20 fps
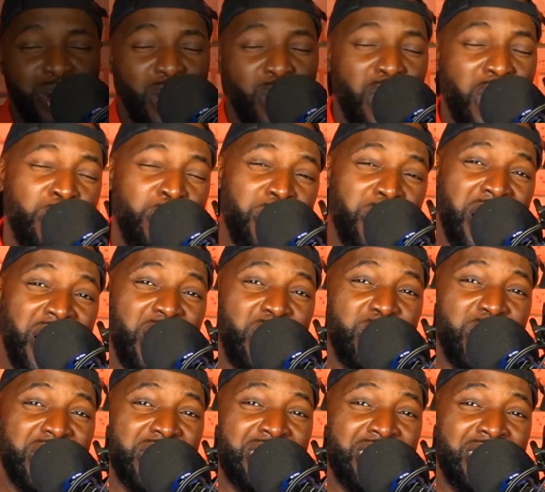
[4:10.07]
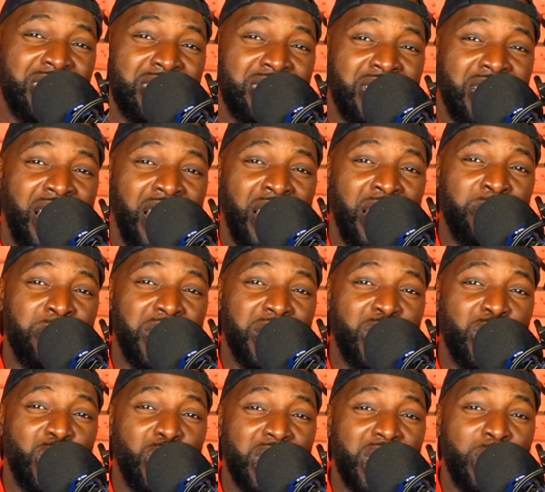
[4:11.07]
a quick prayer rating. The
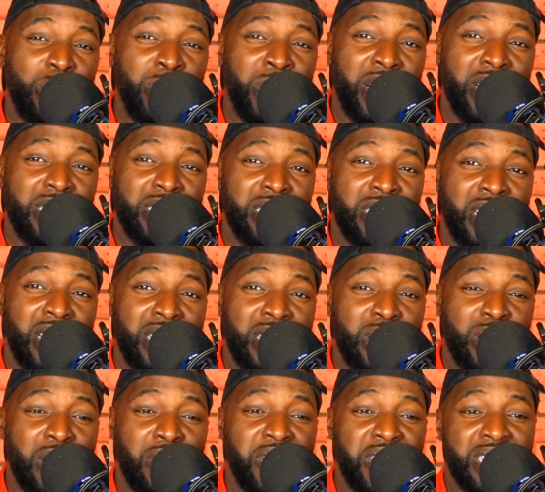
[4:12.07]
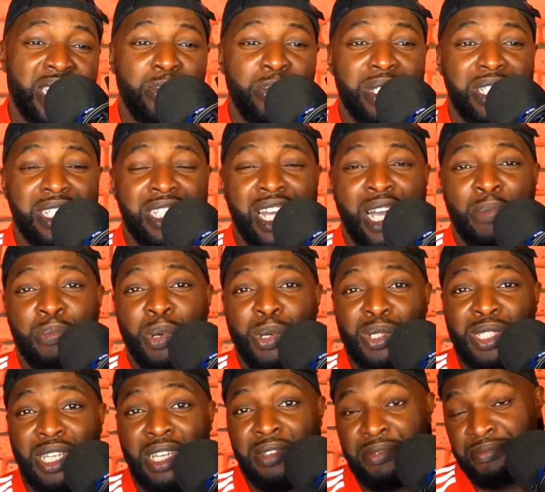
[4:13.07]
goalkeeper, I don't know if his name is Jack
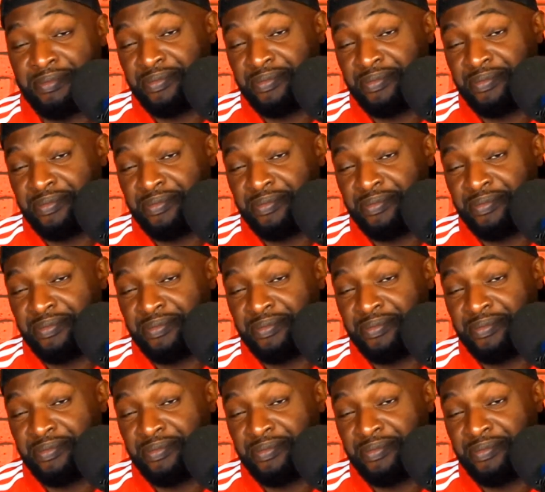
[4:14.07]
Porter,